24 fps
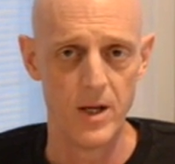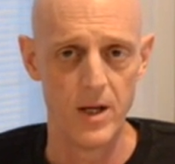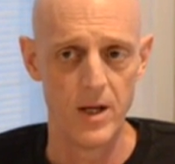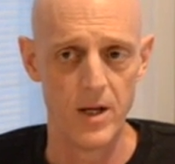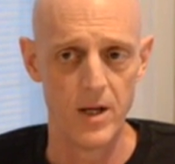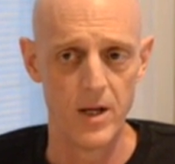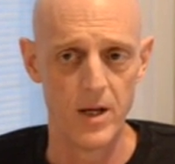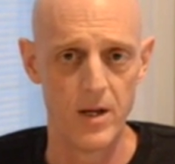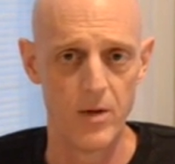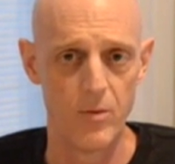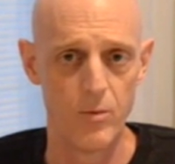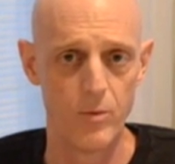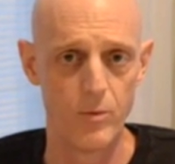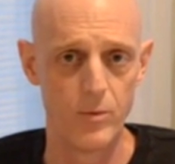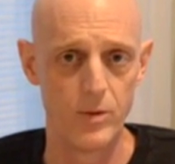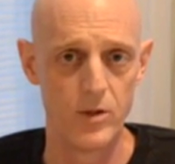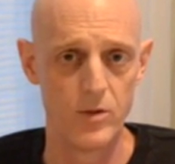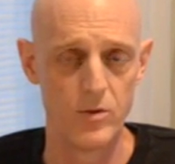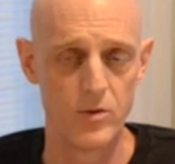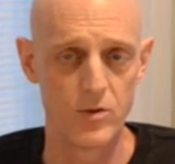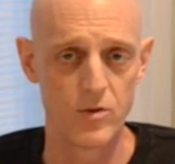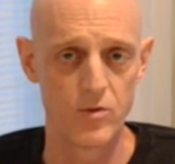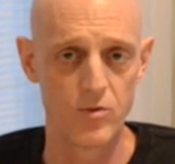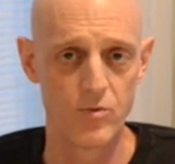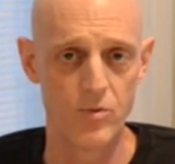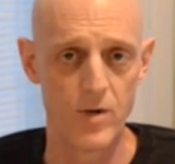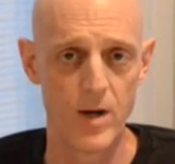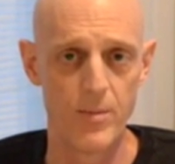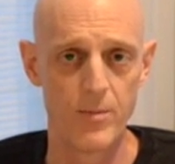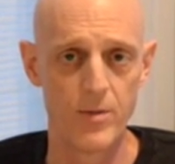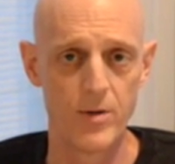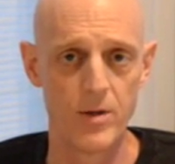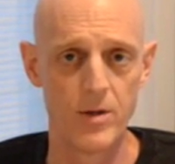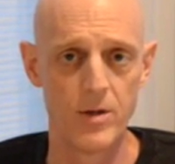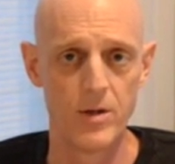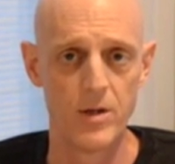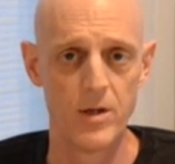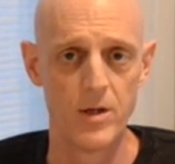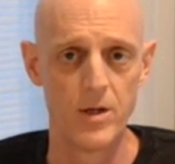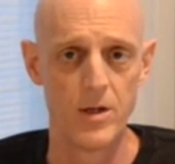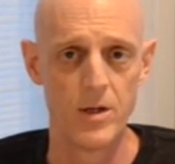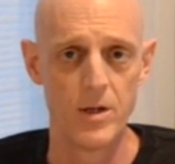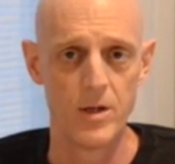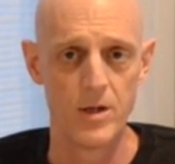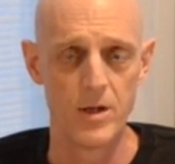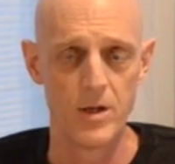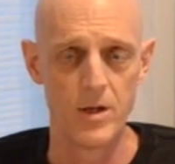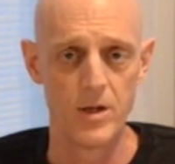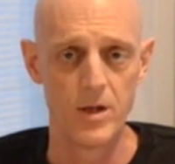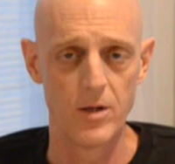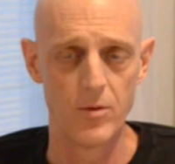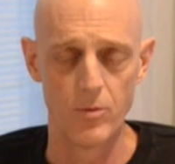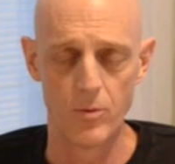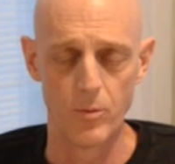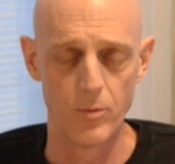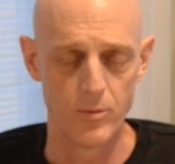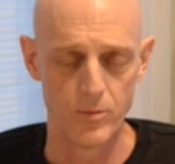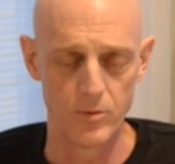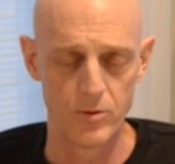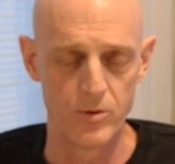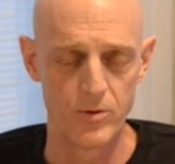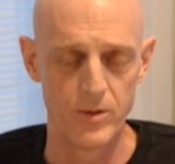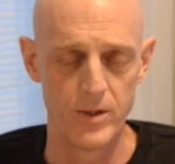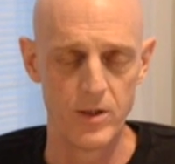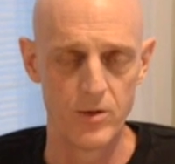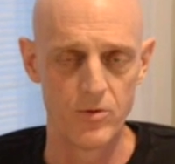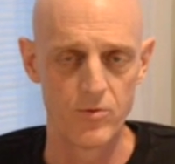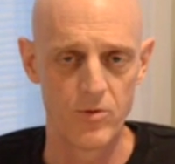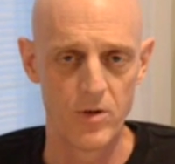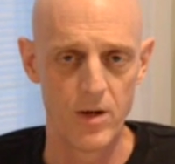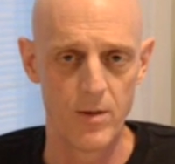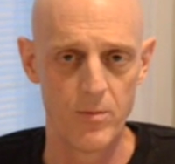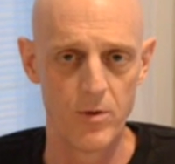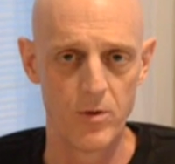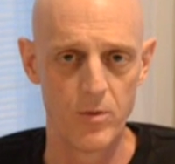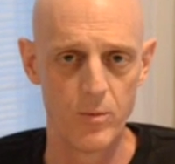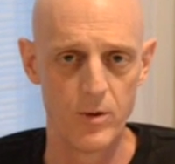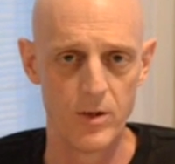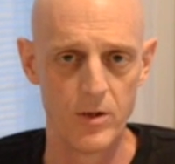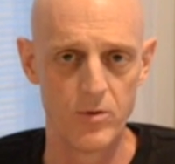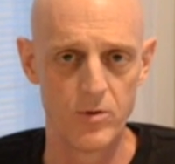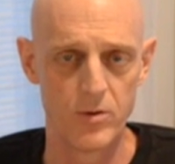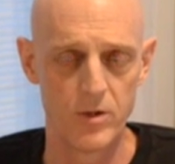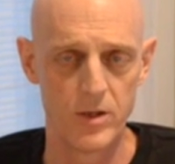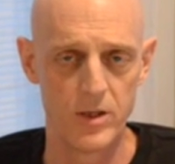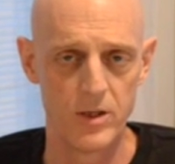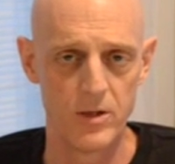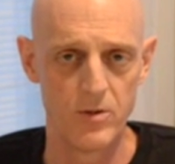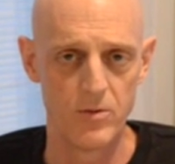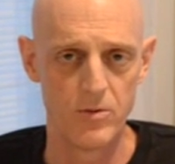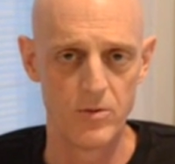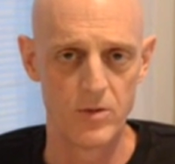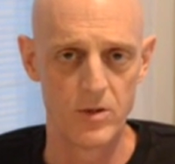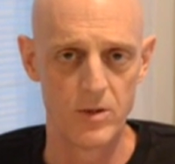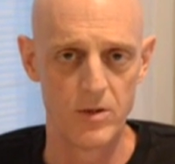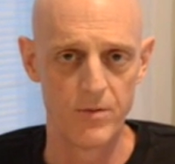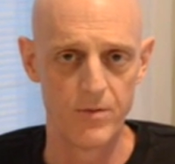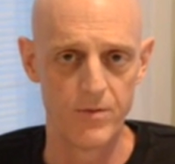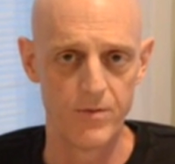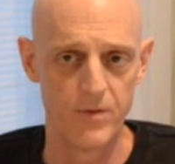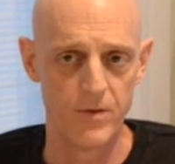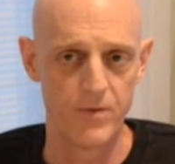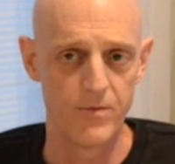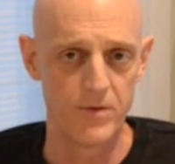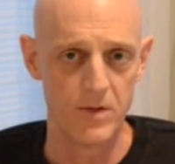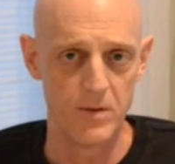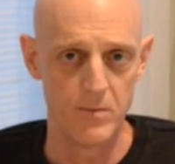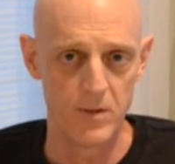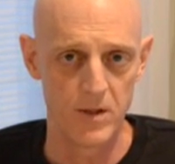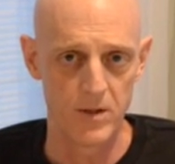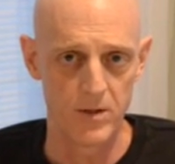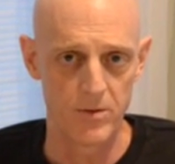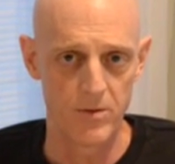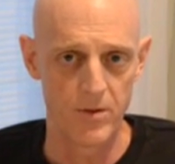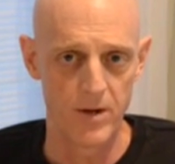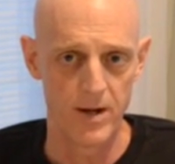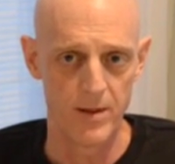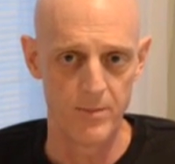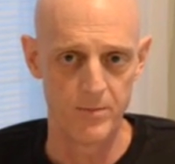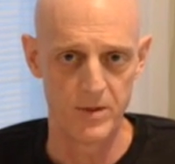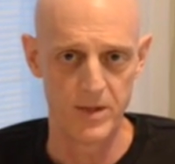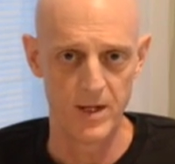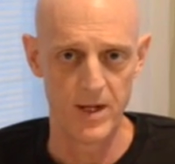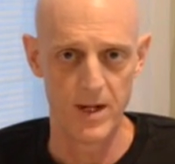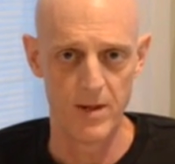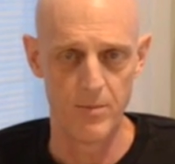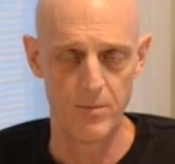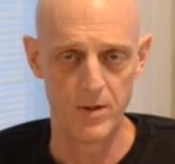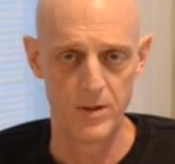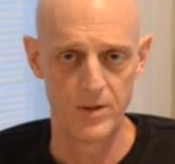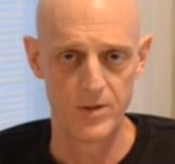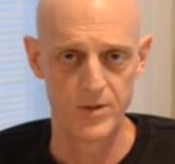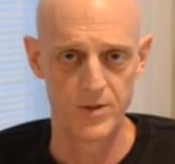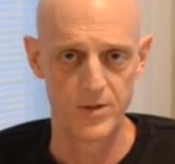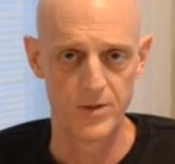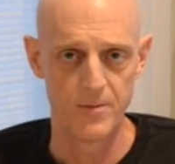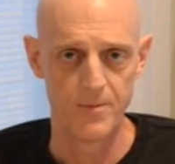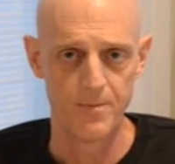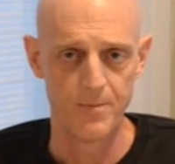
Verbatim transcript: Uh, when we use tremor, uh, or when we're treating tremor, we usually use the fifty milligram tablets.